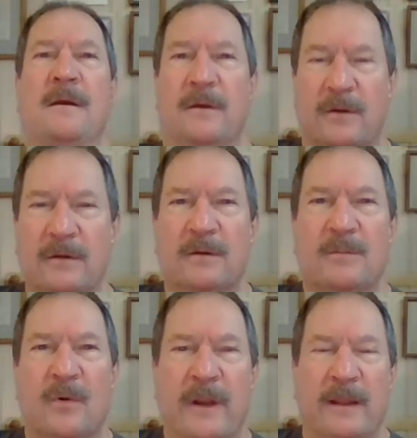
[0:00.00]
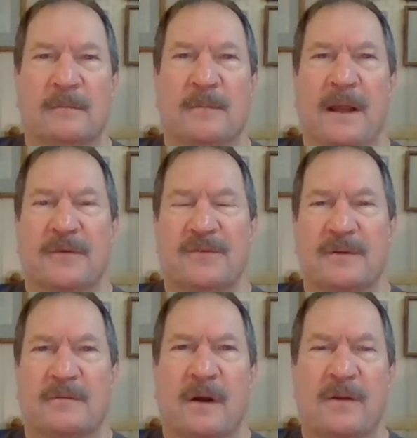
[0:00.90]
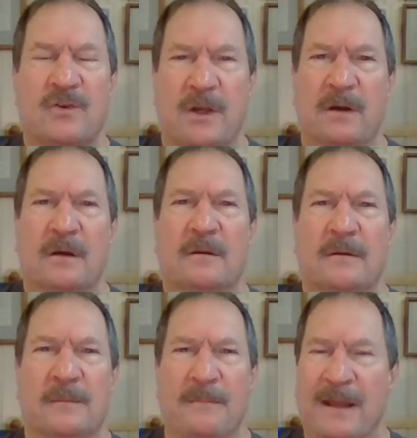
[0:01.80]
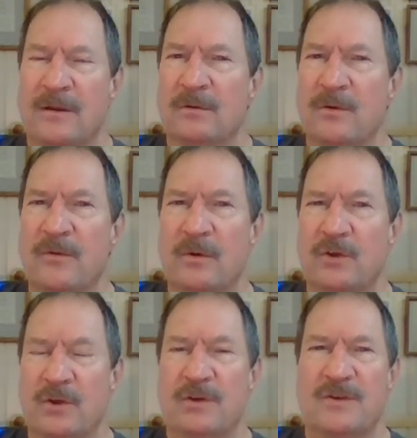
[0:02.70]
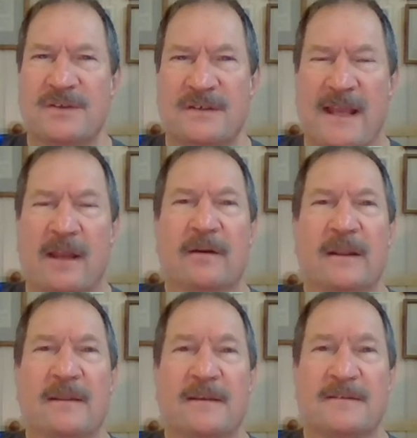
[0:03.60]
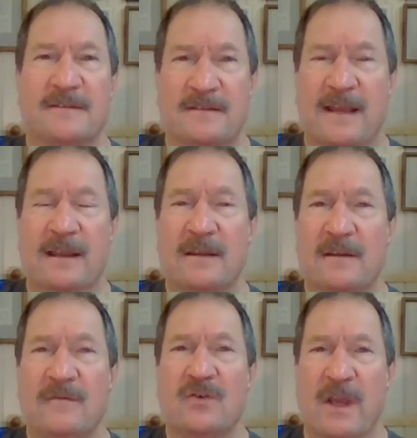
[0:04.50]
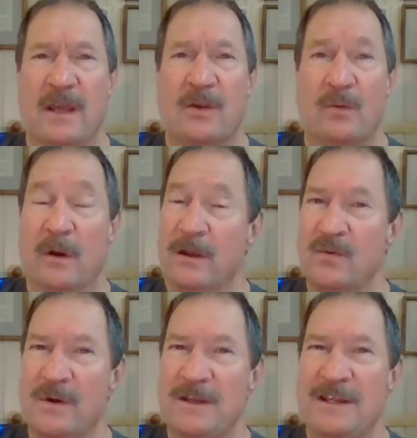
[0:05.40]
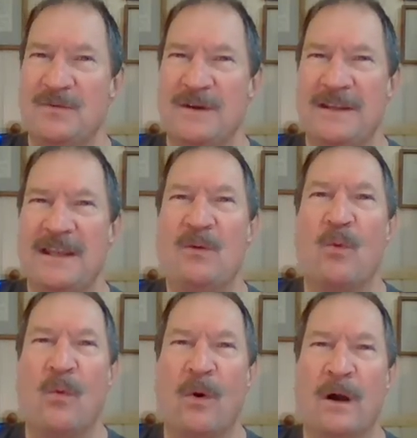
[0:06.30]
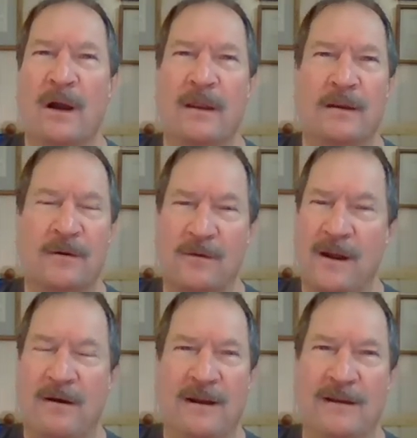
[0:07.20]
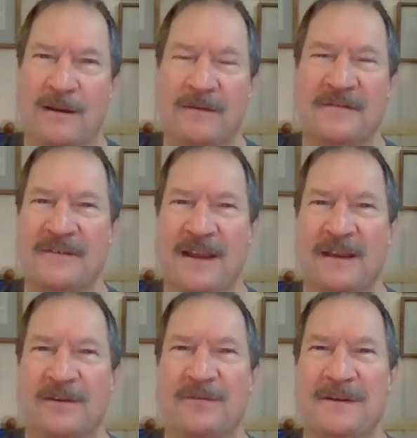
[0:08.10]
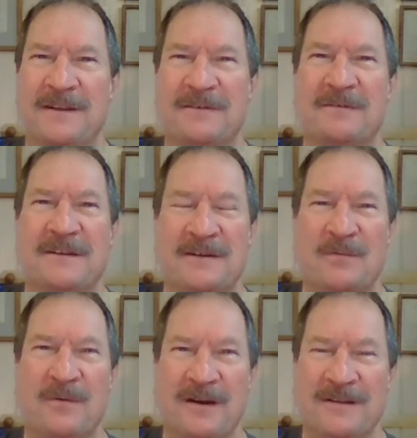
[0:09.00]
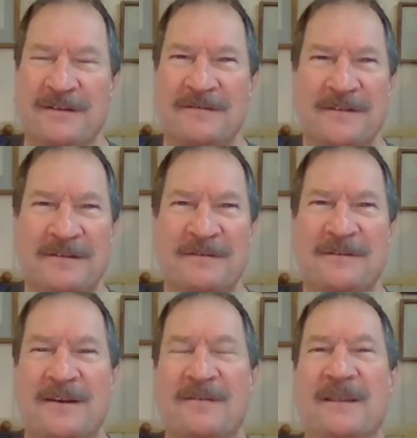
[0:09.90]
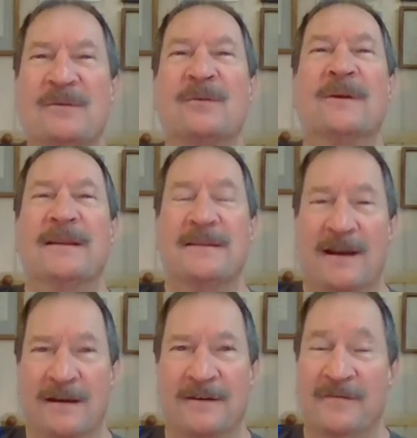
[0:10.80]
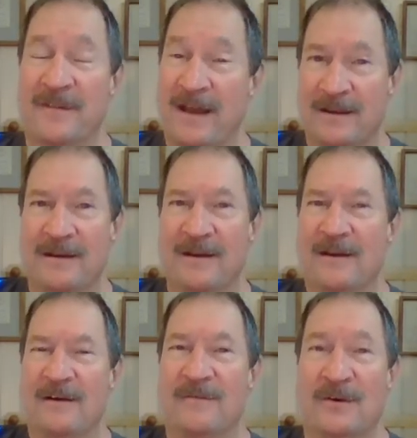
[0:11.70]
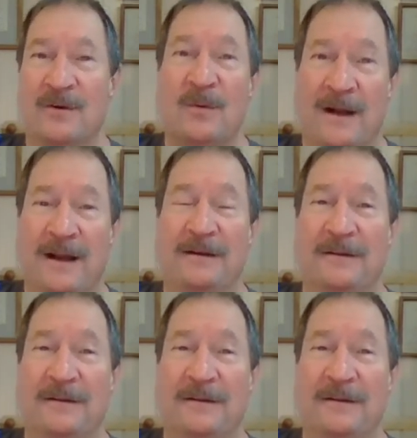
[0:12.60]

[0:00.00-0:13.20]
Good morning, Pastor Ron Jetter, Immanuel Lutheran Church, Saturday the 2nd of January, 2021. Oh, how I love saying 2021, don't you? I don't think we'll get tired of that for a while.